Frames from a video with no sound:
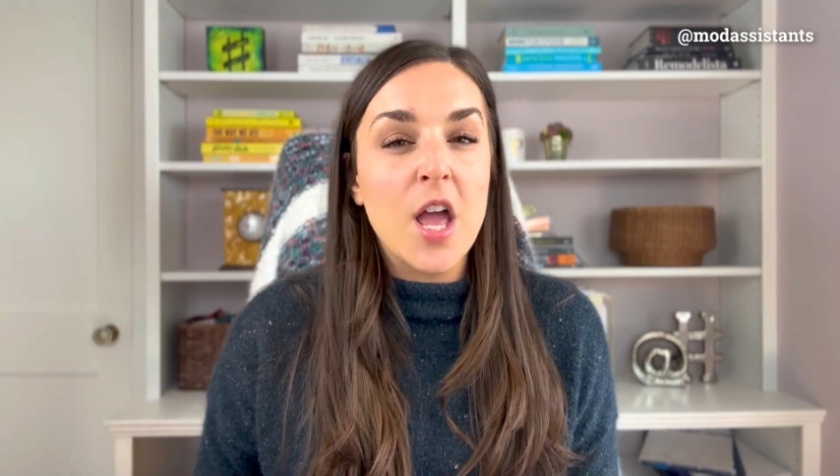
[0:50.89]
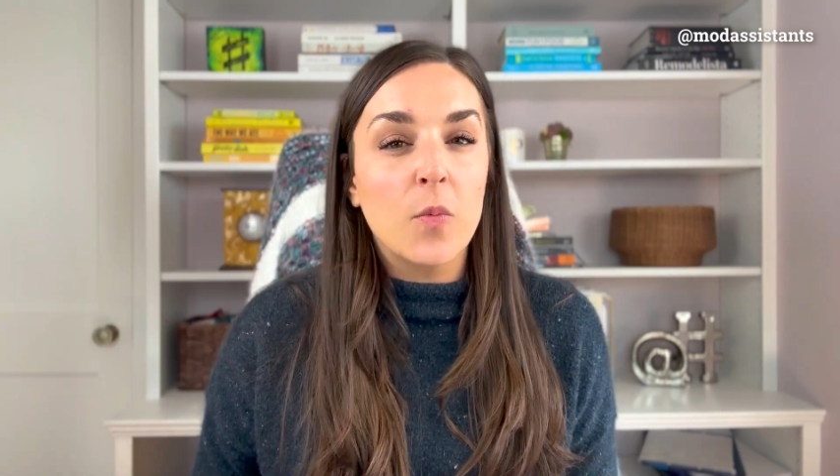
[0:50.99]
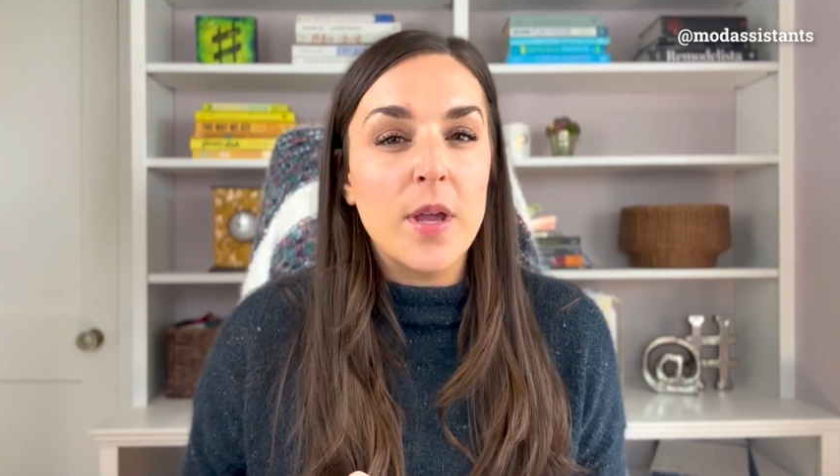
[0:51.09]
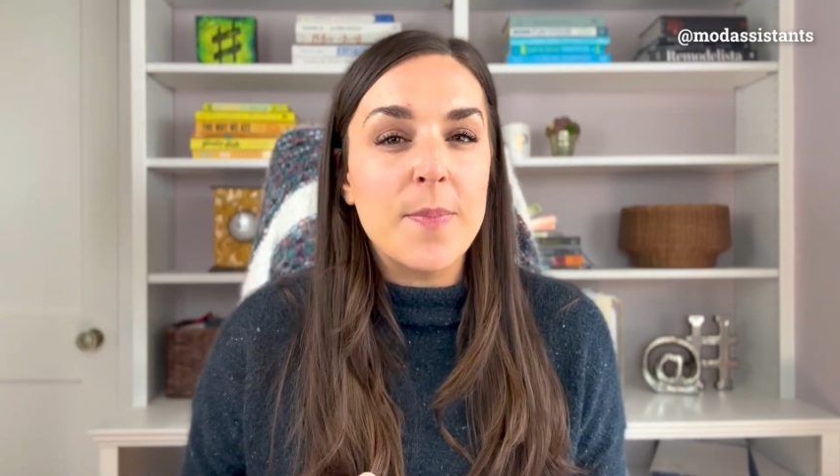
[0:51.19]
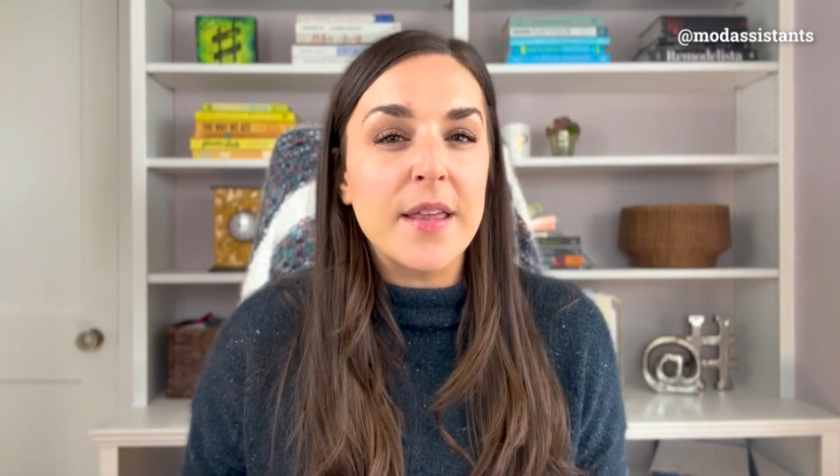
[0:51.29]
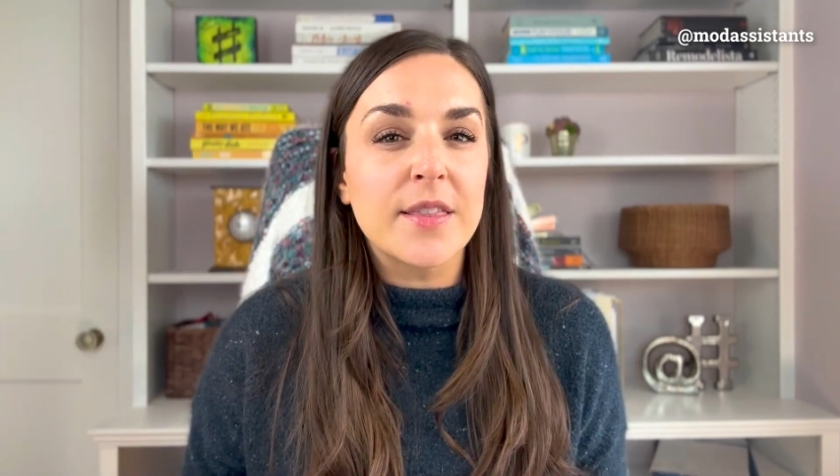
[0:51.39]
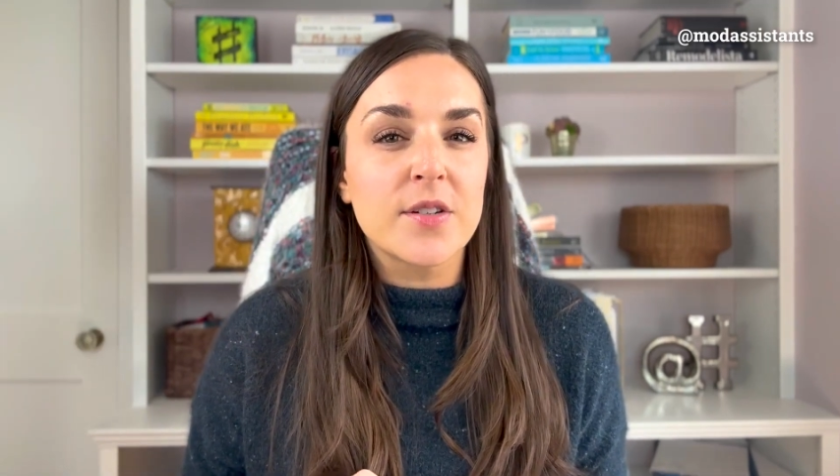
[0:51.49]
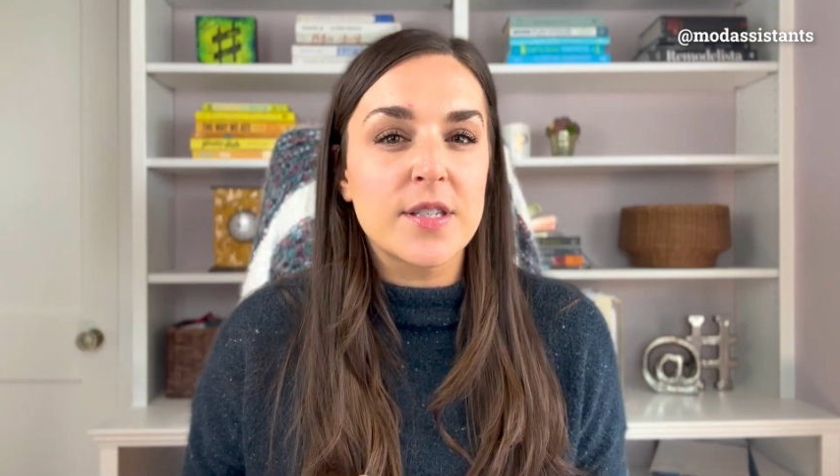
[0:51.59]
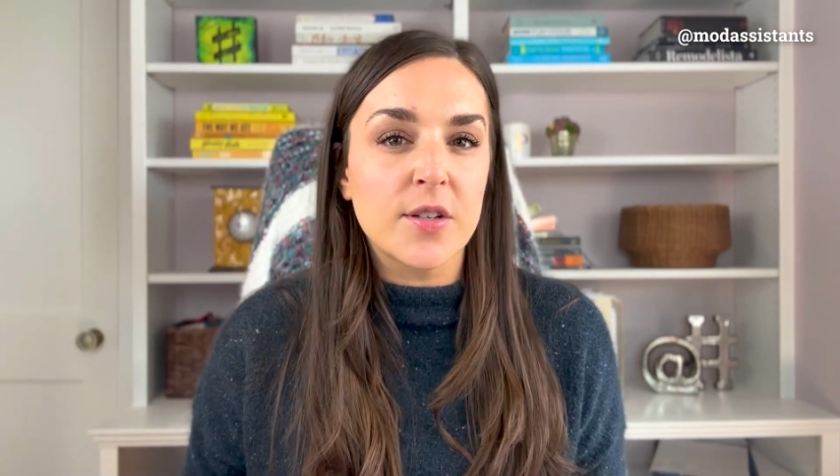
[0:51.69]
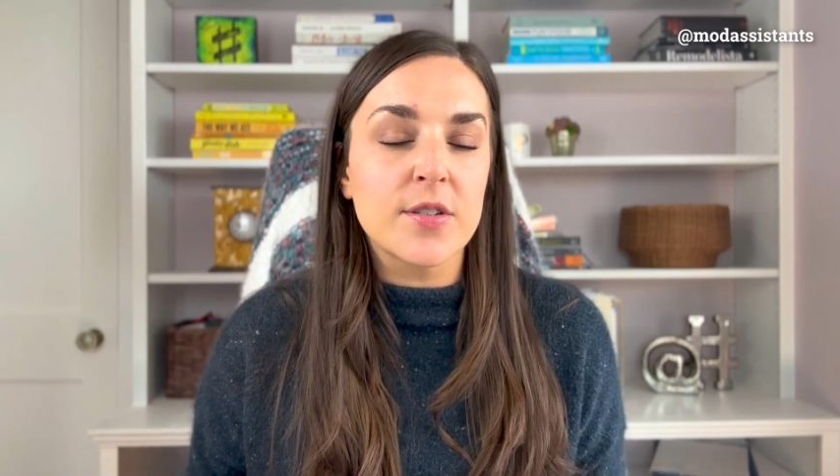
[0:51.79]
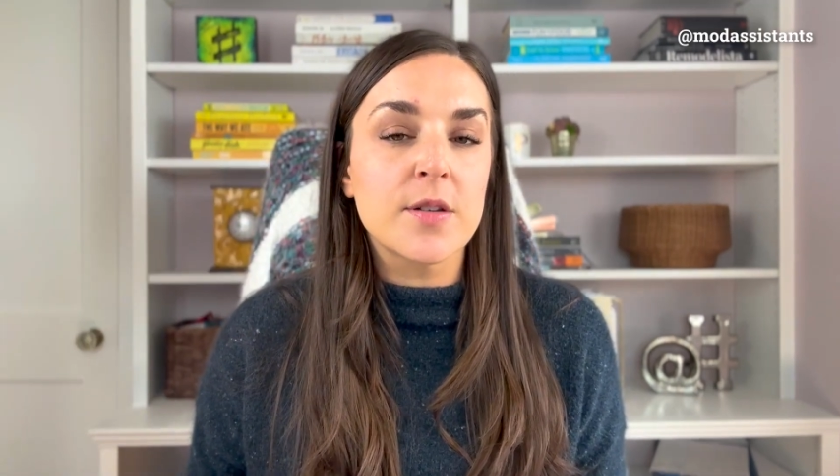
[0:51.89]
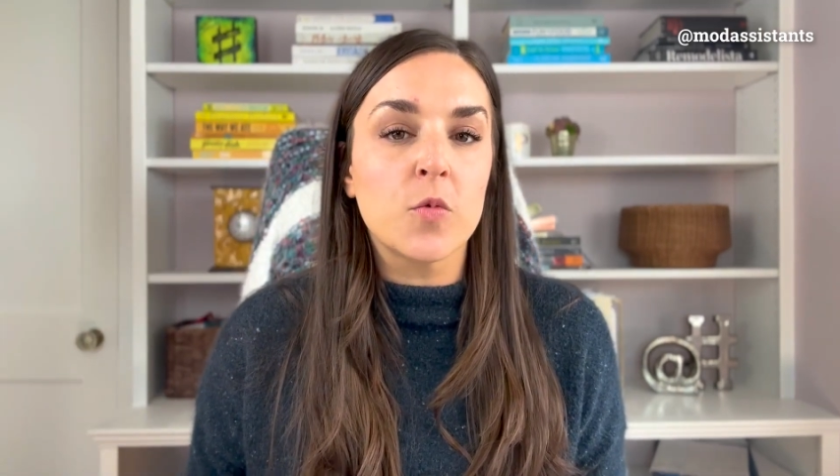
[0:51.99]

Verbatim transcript: we bet there's still some